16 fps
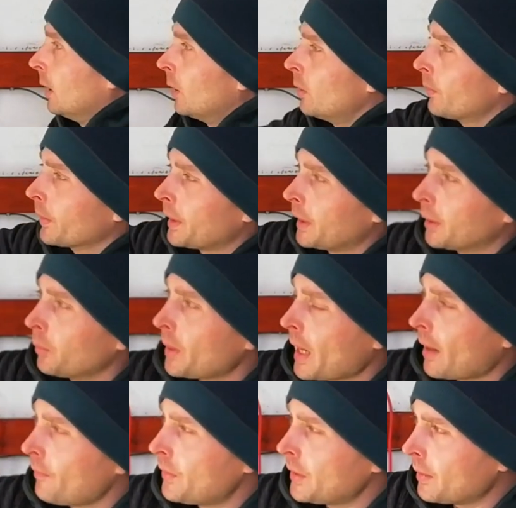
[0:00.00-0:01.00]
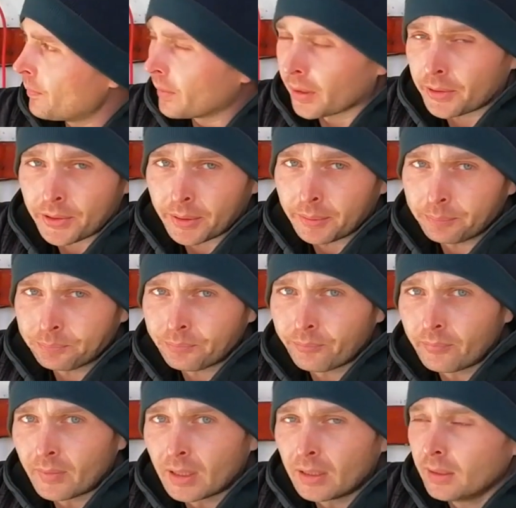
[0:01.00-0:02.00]
Over here we have the inverter.
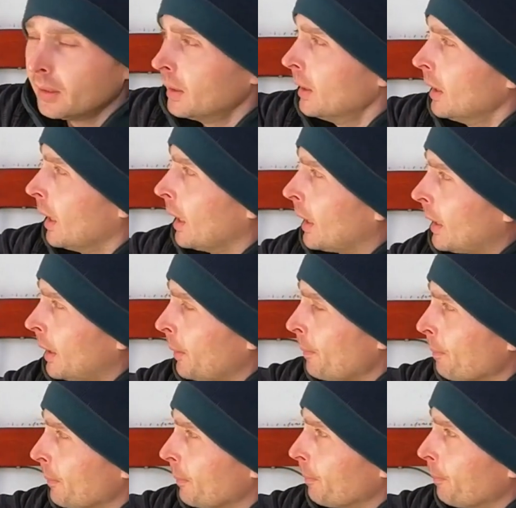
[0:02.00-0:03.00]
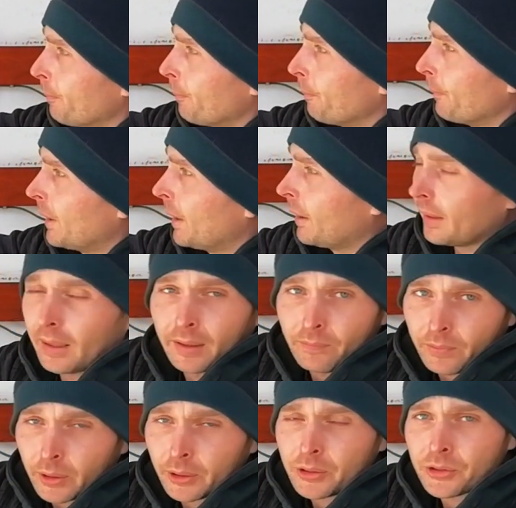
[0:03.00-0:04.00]
Um,
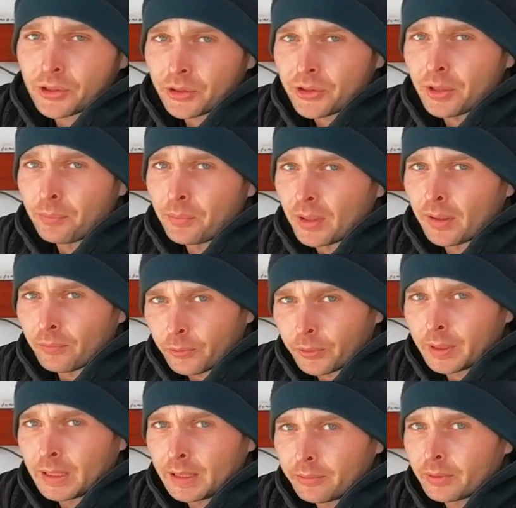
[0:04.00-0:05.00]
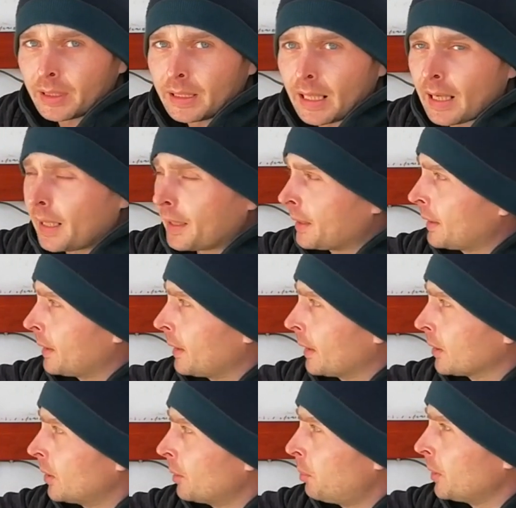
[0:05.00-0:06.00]
inverters are something I've really, really had a,
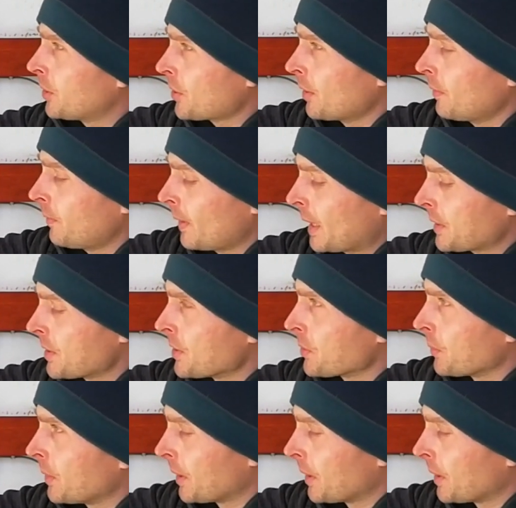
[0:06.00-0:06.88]
a couple of tough lessons